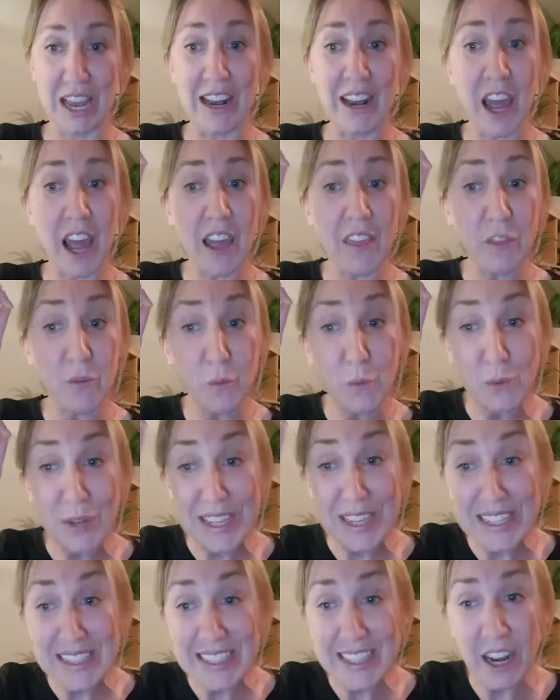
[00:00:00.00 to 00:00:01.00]
And the
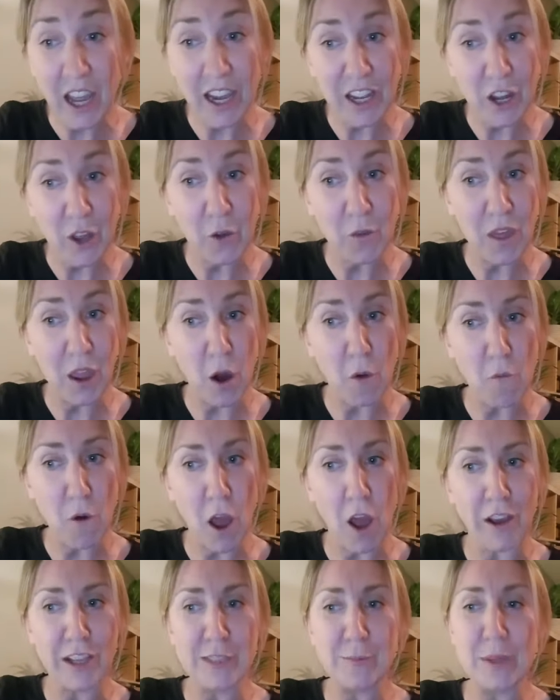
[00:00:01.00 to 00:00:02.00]
reason I know they are
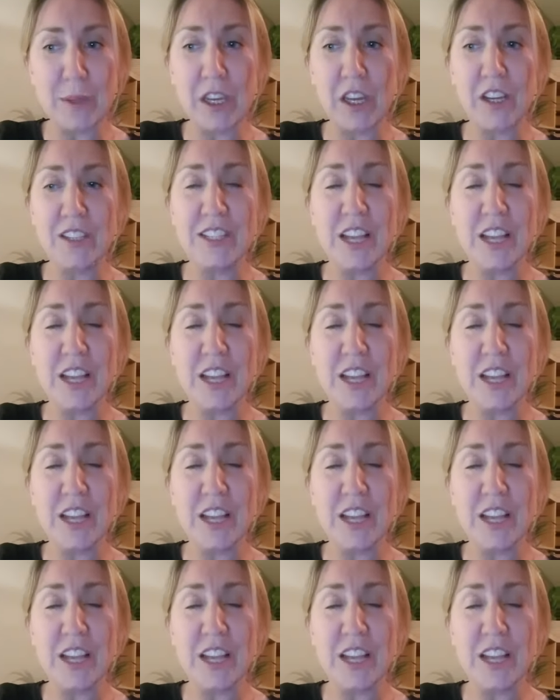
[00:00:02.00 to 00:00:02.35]
wrong is because